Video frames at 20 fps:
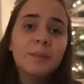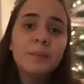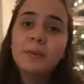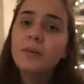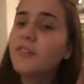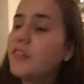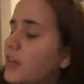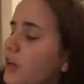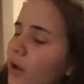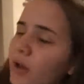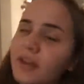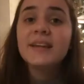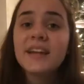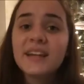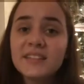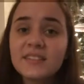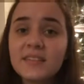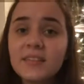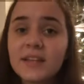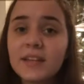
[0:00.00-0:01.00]
moving on.
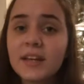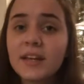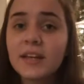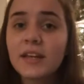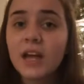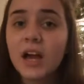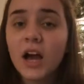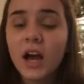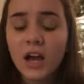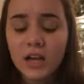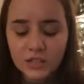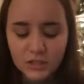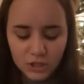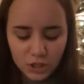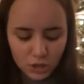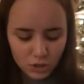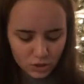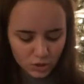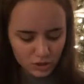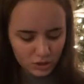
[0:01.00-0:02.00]
Next thing I got
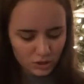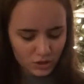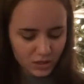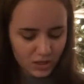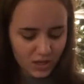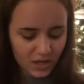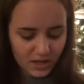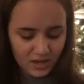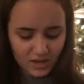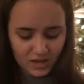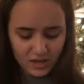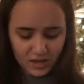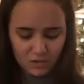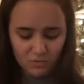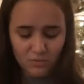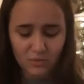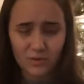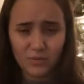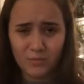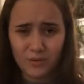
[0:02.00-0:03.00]
is like
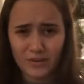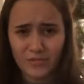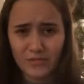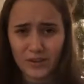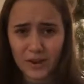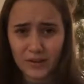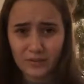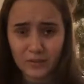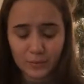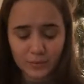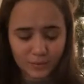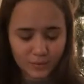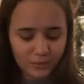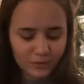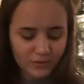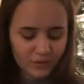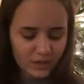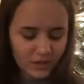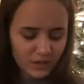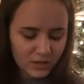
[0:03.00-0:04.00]
one of my favorite
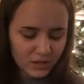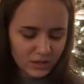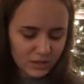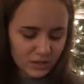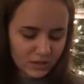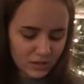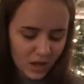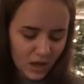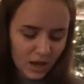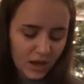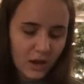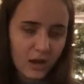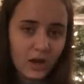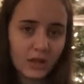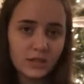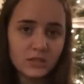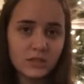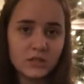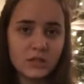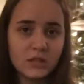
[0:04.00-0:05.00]
movies. I
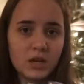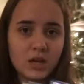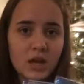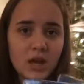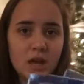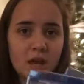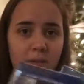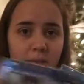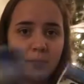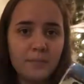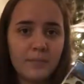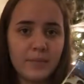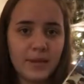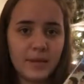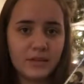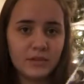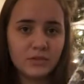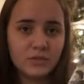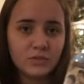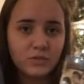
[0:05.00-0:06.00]
got
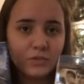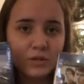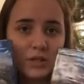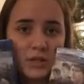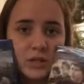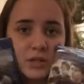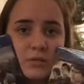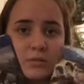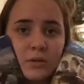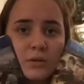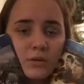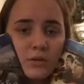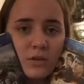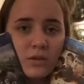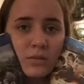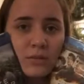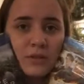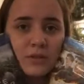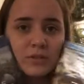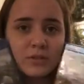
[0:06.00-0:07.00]
Maze Runner, both of
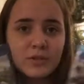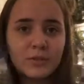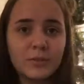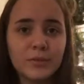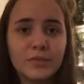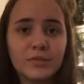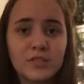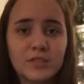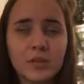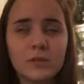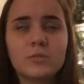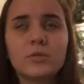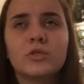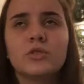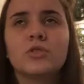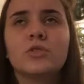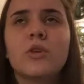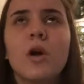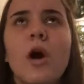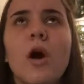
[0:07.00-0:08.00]
the Maze Runner movies. I'm
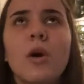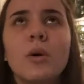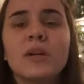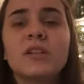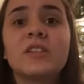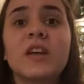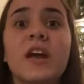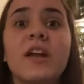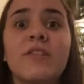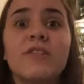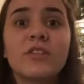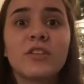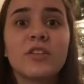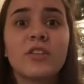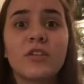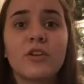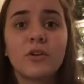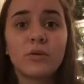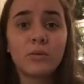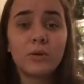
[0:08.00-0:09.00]
so excited for the
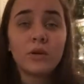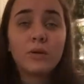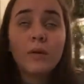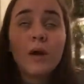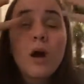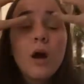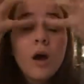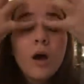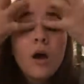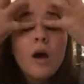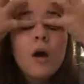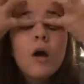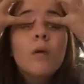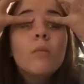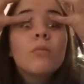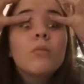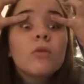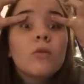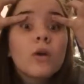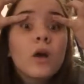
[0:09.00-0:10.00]
third one.
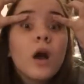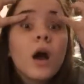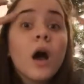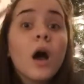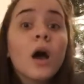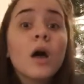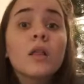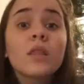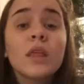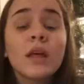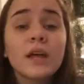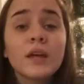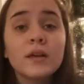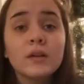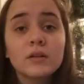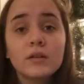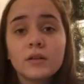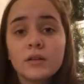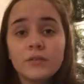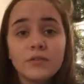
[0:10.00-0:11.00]
Bruh, like
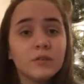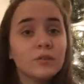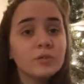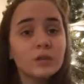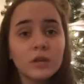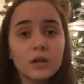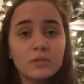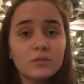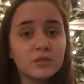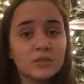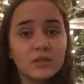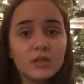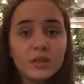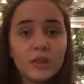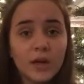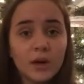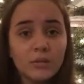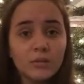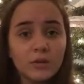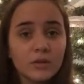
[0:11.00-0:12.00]
if you want to come see
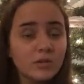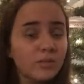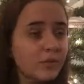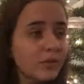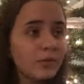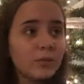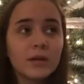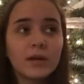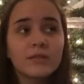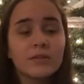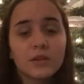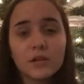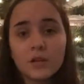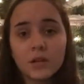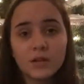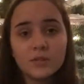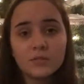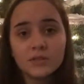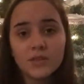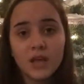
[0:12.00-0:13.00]
that with me whenever it
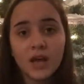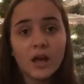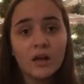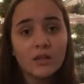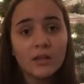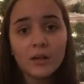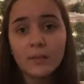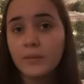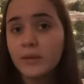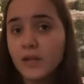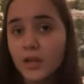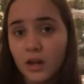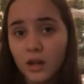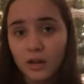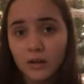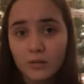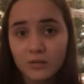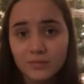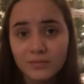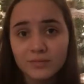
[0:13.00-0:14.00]
comes out, let me
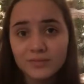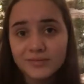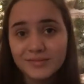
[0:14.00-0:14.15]
know.